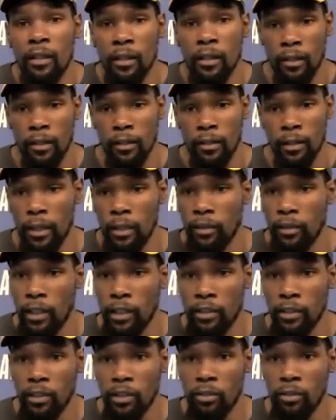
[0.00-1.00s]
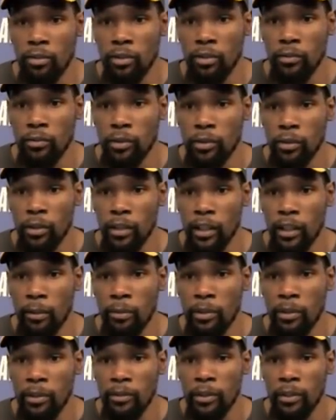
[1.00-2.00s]
you got to credit the coaches for
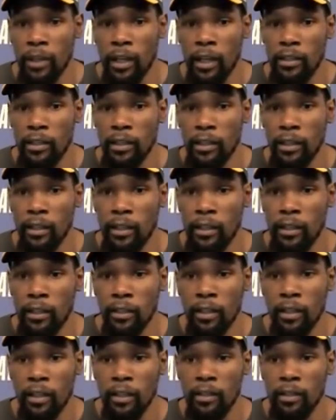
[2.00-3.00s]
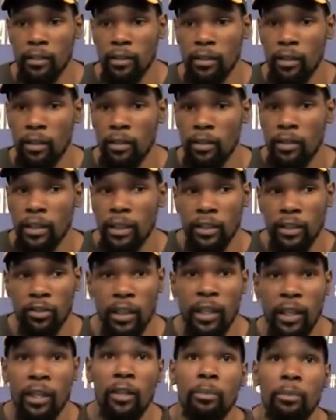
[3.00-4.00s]
keeping us locked in. And, and, you know, then I
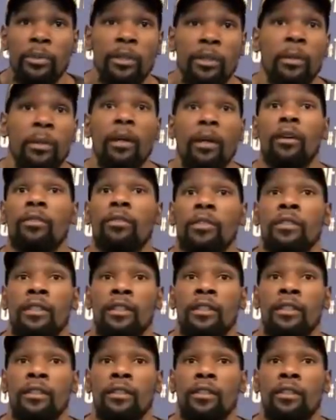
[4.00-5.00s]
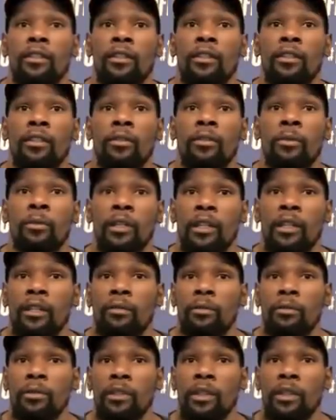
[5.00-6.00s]
try to help them out, you know, when,
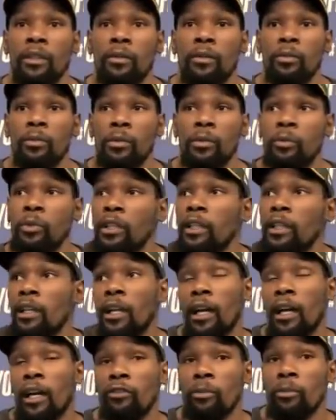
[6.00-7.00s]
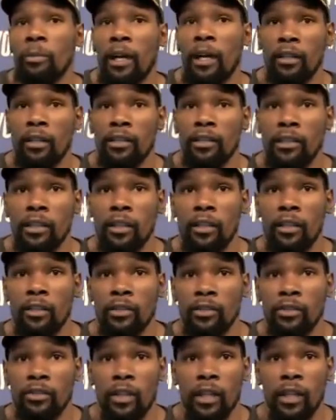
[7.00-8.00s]
you know, when we in the locker room by ourselves
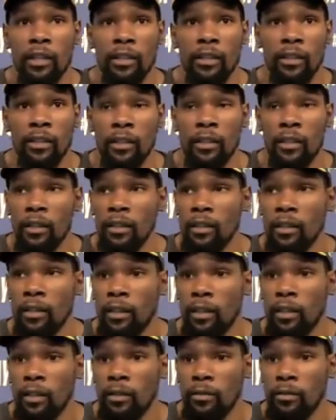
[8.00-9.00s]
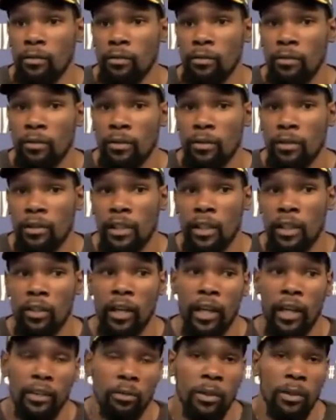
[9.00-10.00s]
and trying to, you know, tell
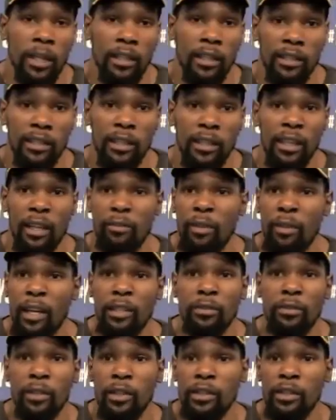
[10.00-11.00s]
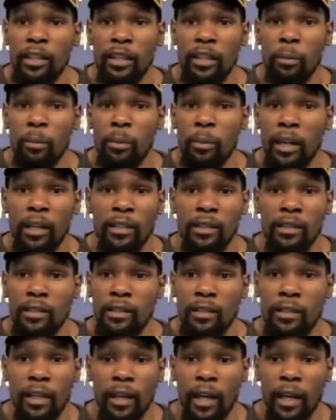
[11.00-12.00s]
guys what I see and vice versa. Everybody
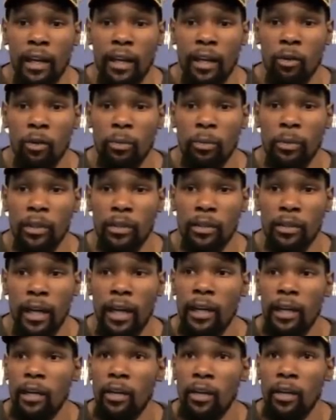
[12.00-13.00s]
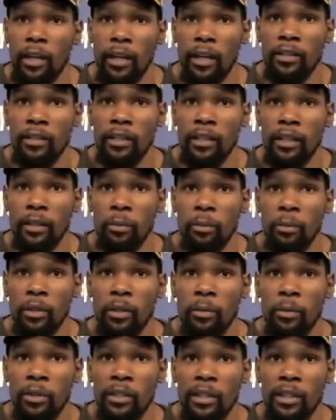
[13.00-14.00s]
just got an open dialogue out there and
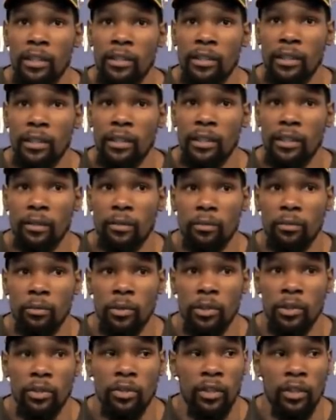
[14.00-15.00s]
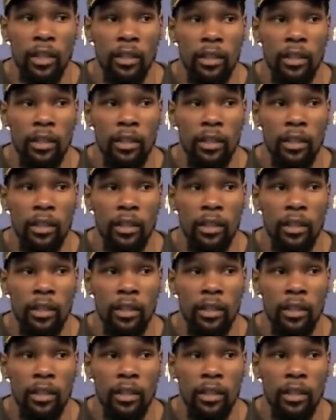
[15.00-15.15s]
what, what they see, and we just try to